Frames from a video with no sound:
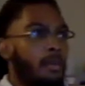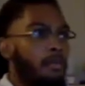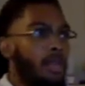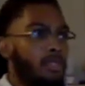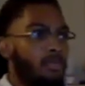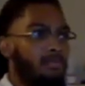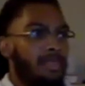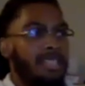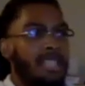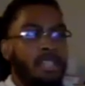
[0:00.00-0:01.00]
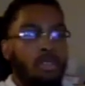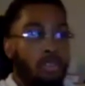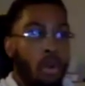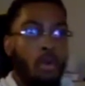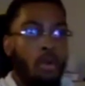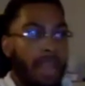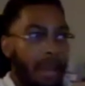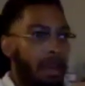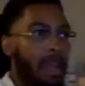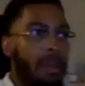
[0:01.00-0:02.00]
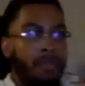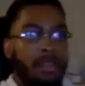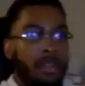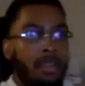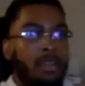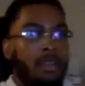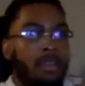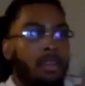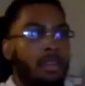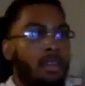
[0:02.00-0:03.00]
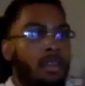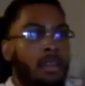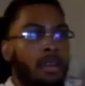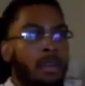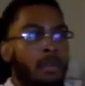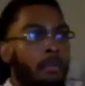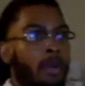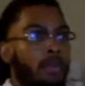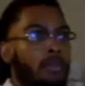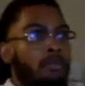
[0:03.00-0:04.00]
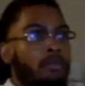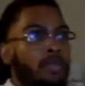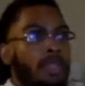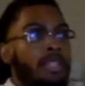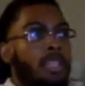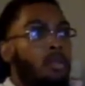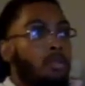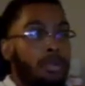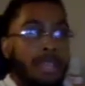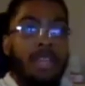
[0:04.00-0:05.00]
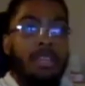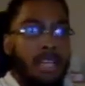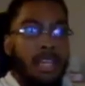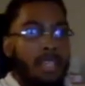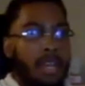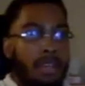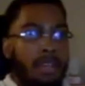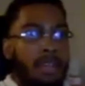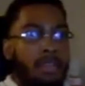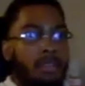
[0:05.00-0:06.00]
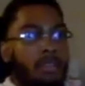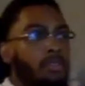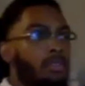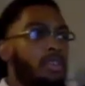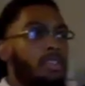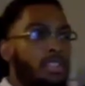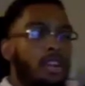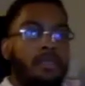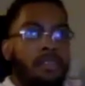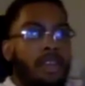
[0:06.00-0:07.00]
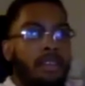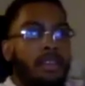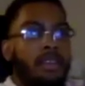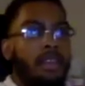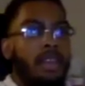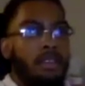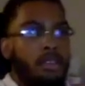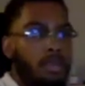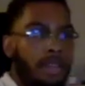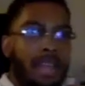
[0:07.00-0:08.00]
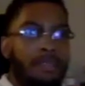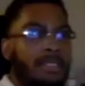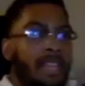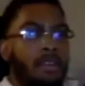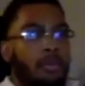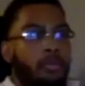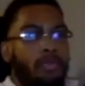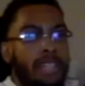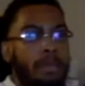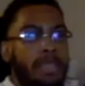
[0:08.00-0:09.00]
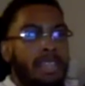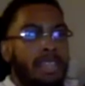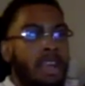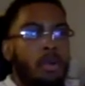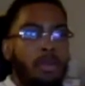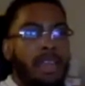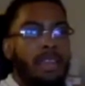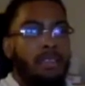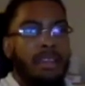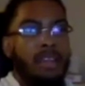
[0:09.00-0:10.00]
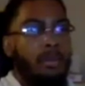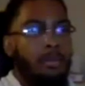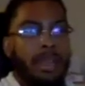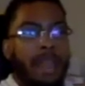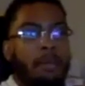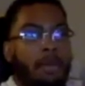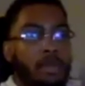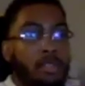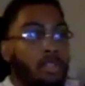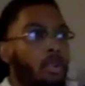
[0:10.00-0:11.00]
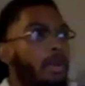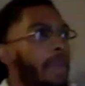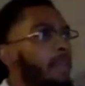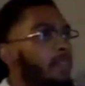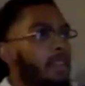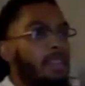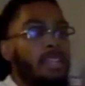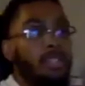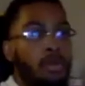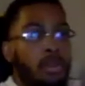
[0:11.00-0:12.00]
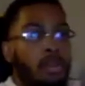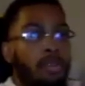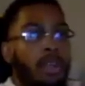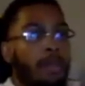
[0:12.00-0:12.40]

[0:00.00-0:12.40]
Because let's say you know everything, but let's say you can't change anything, you're gonna suffer, I think. And your life is not gonna really be okay. You're not gonna be happy because you know everything that's going on.